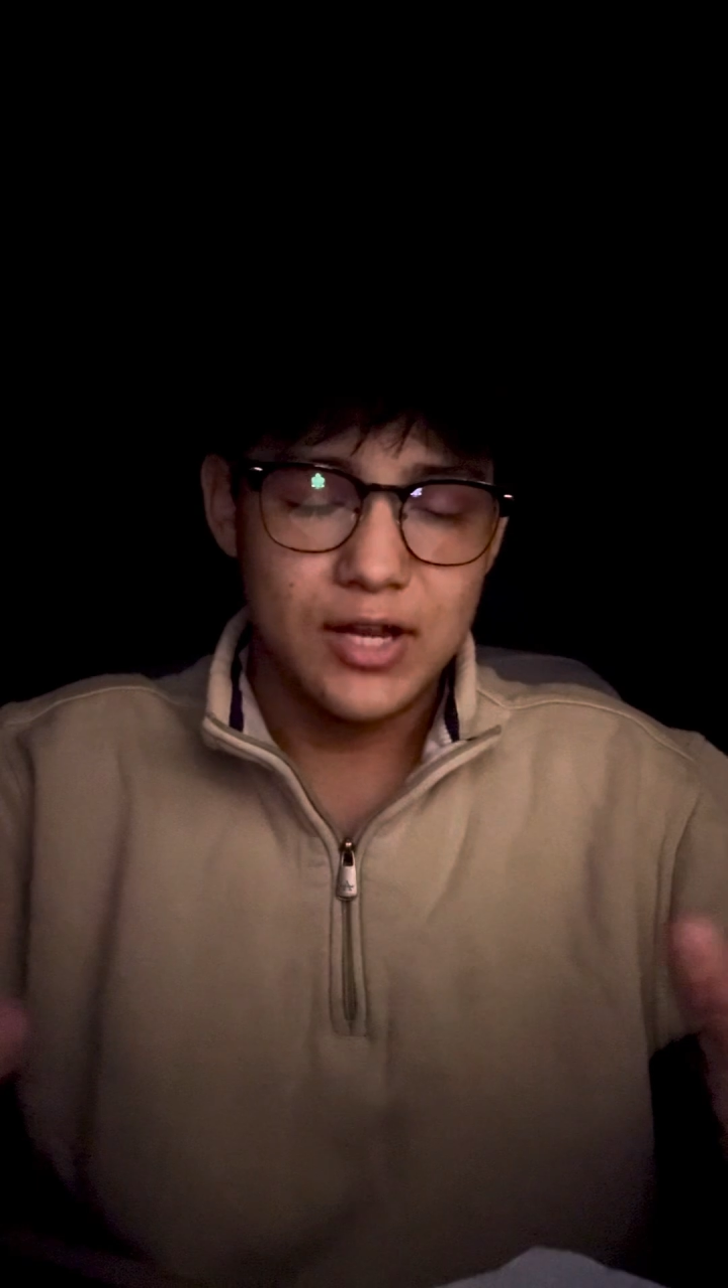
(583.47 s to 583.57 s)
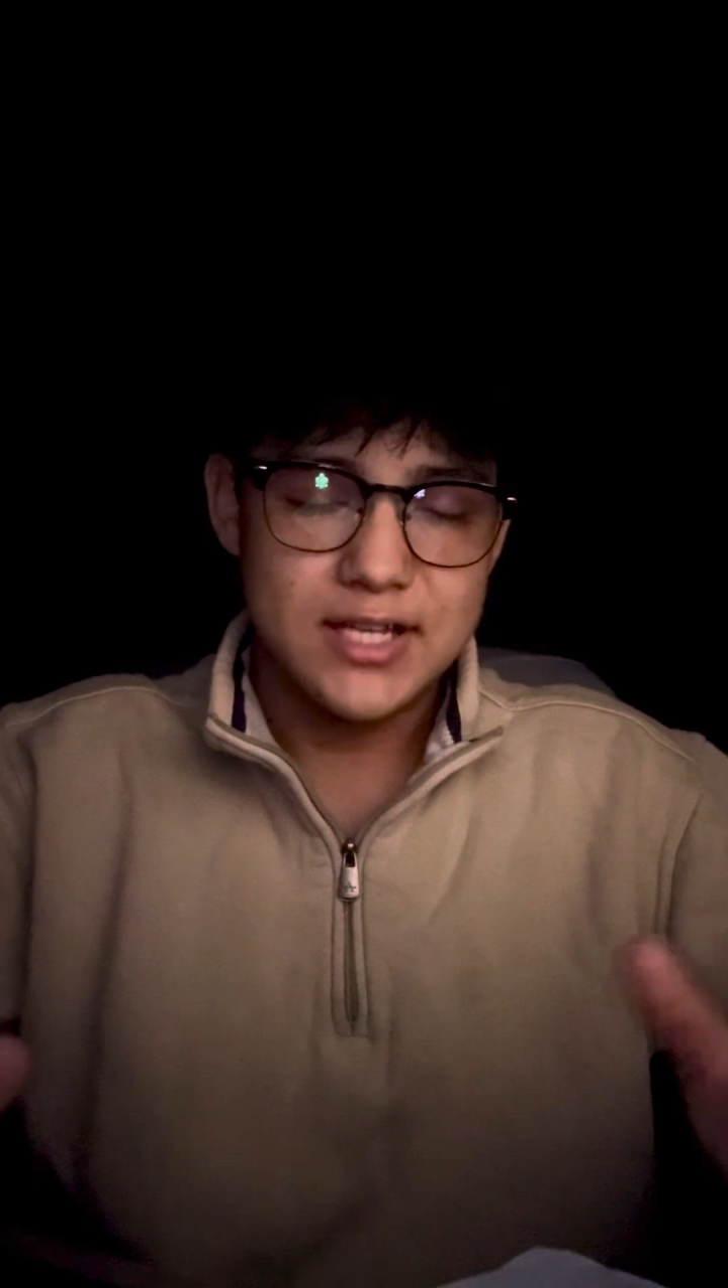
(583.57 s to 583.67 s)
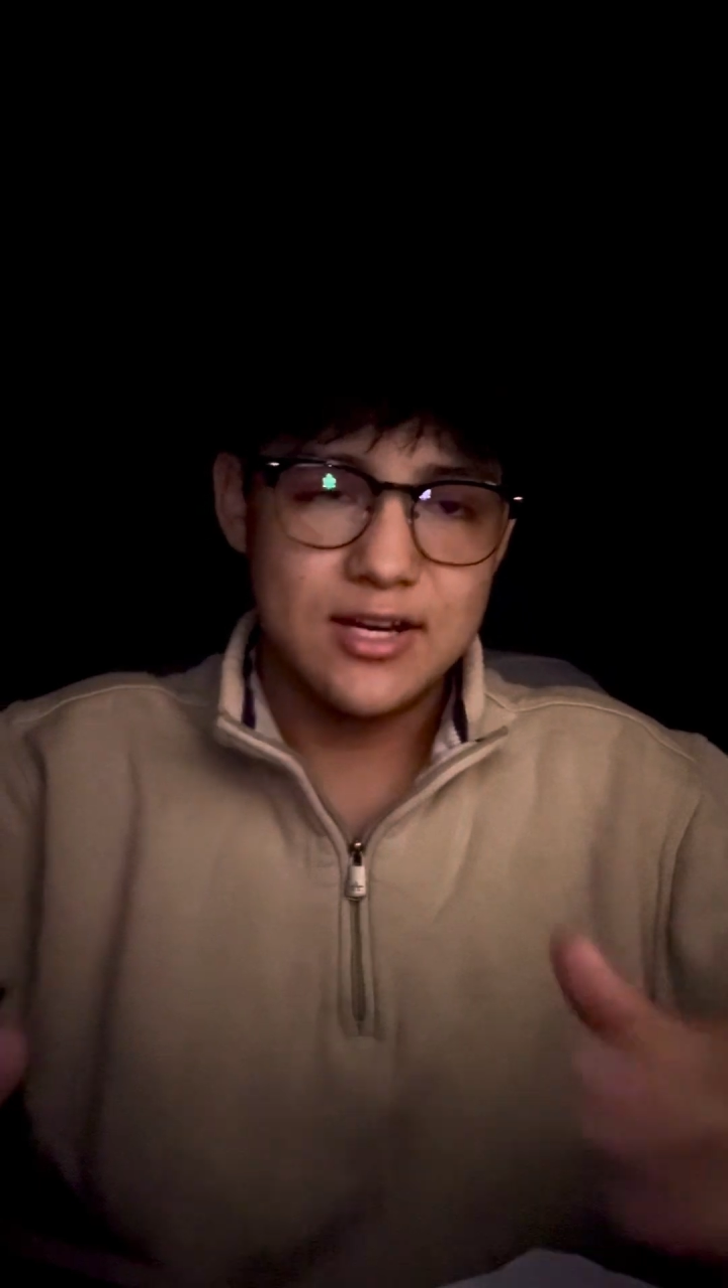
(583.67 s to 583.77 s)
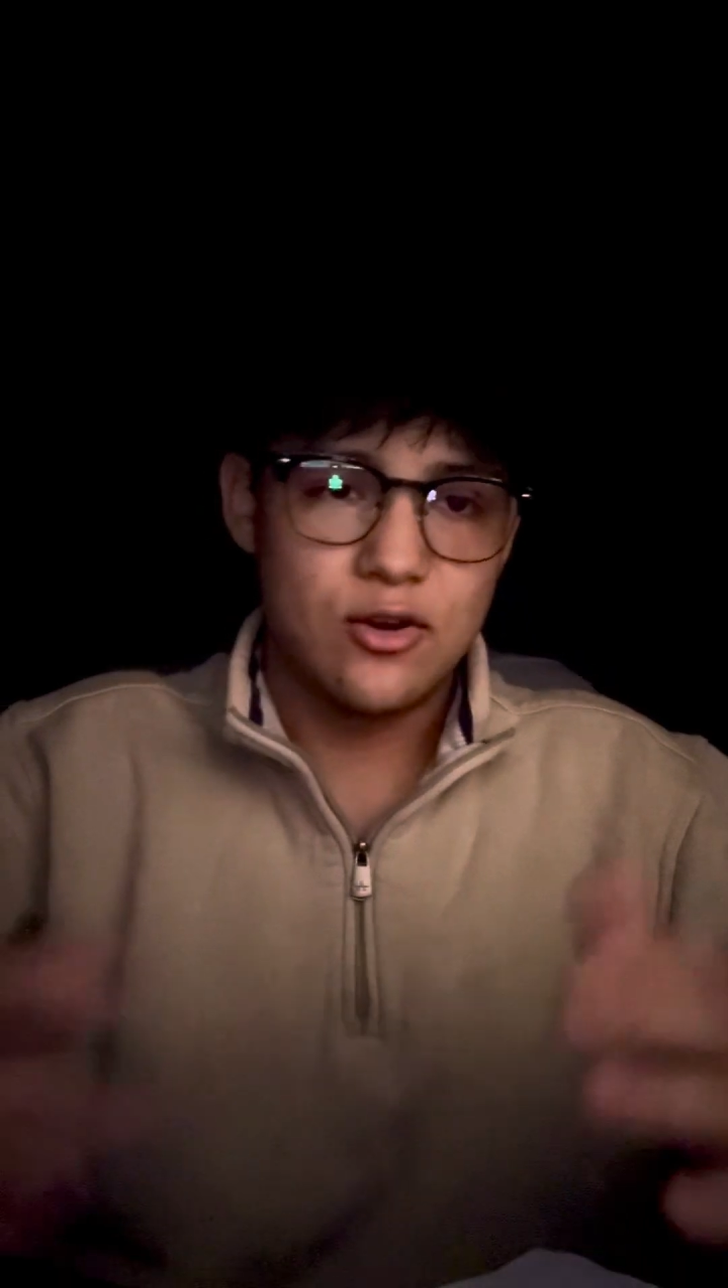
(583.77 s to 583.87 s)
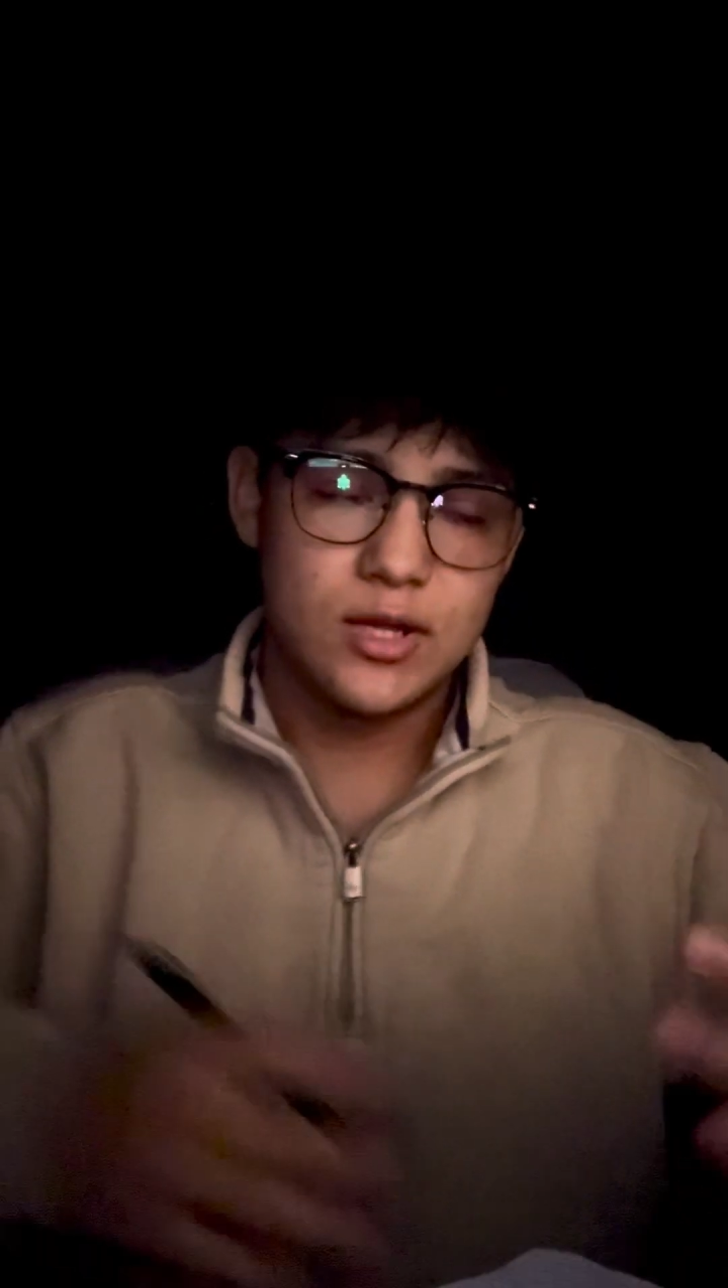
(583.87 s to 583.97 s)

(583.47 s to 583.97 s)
case scenario.